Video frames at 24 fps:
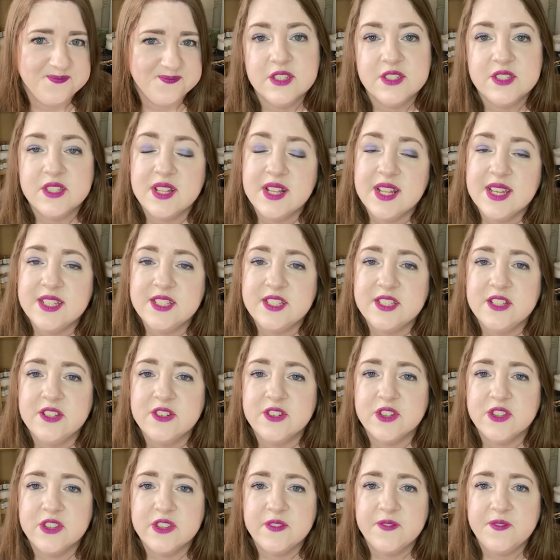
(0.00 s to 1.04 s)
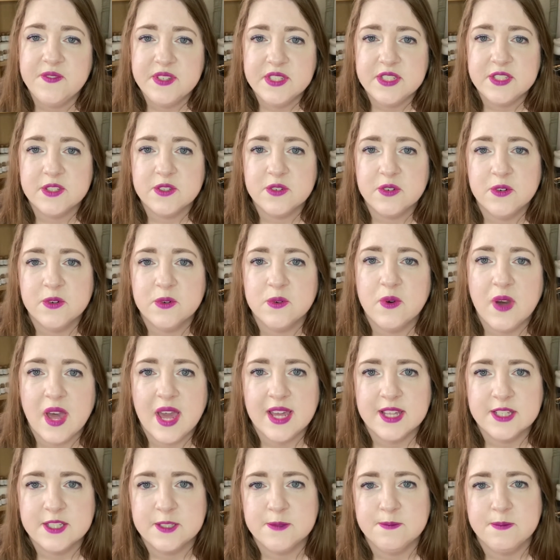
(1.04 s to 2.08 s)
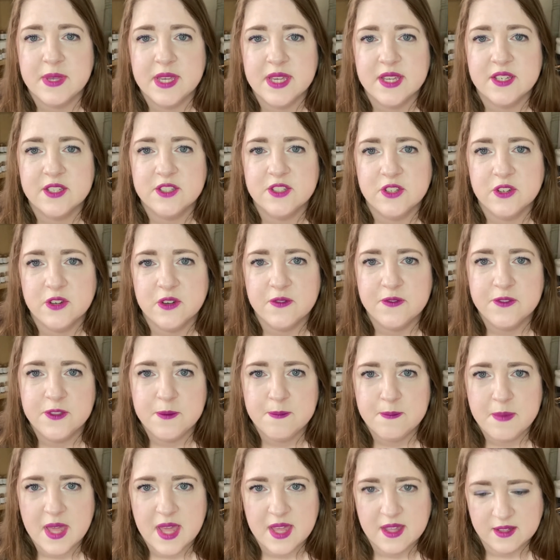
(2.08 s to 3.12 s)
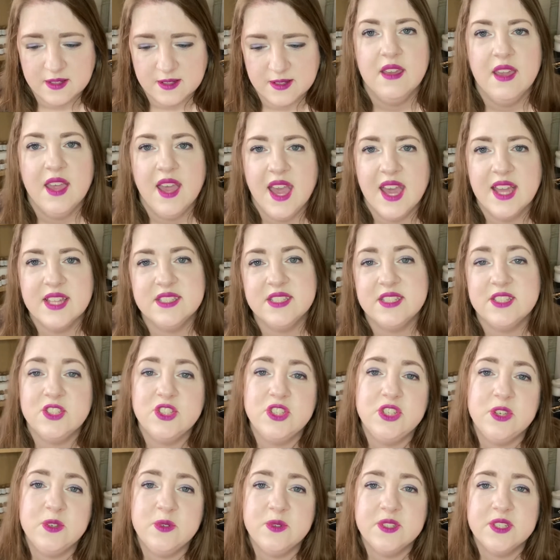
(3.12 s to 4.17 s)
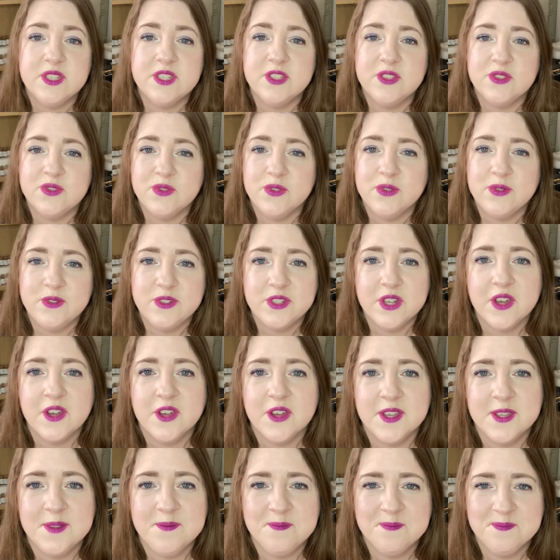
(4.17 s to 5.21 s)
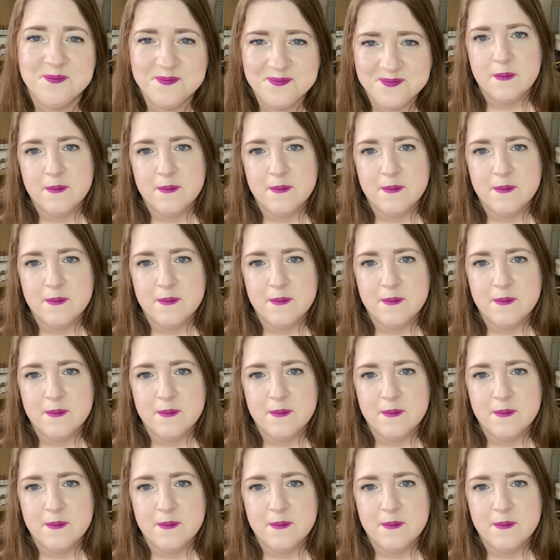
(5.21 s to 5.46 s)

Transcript: So let's look at the physical aspect of the bell and its uses through time.